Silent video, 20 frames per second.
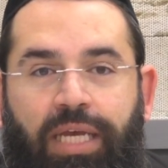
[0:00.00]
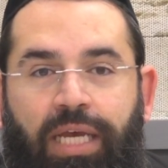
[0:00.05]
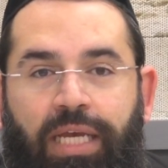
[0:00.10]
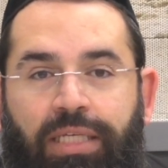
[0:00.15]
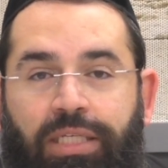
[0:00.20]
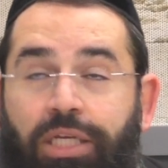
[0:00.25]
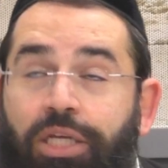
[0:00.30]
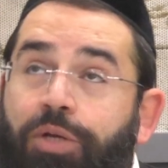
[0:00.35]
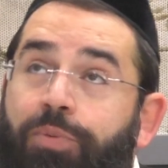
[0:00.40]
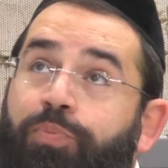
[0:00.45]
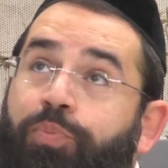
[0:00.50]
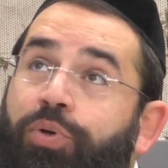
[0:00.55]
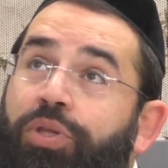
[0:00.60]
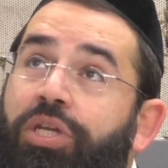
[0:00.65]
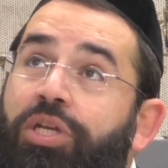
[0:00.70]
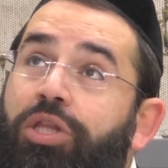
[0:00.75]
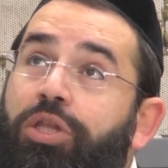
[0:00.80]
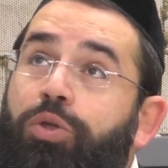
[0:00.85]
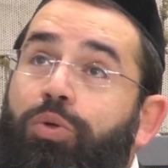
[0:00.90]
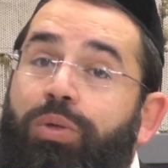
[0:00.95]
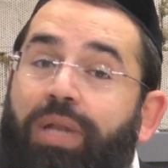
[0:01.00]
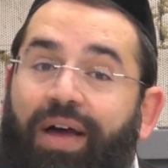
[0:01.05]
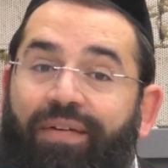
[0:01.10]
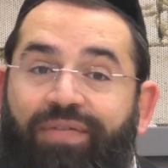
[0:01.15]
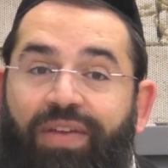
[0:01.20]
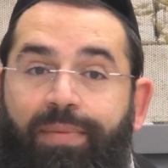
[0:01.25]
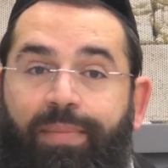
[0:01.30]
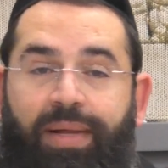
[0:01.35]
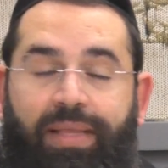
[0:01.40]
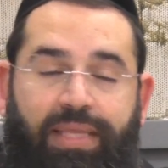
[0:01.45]
so you're putting
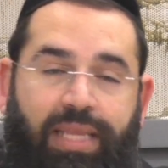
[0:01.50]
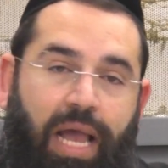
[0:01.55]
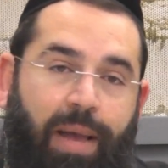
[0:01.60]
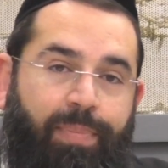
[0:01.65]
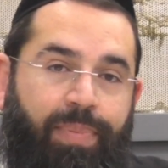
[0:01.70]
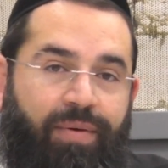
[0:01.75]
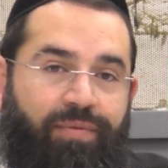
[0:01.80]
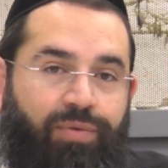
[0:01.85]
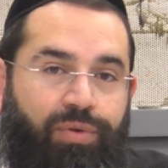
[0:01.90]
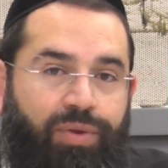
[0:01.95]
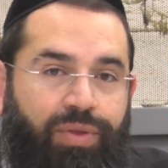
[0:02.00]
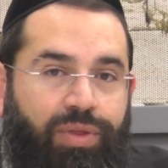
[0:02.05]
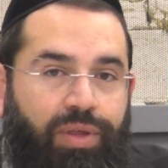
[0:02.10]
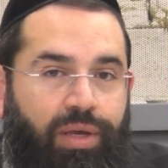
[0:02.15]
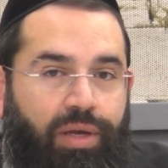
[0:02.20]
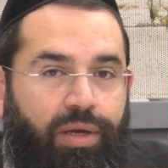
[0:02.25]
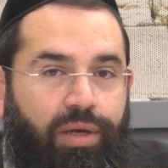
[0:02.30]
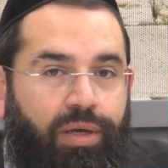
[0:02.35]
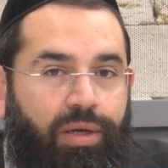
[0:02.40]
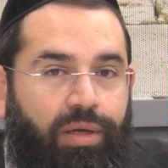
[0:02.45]
lulavim on top of your thing,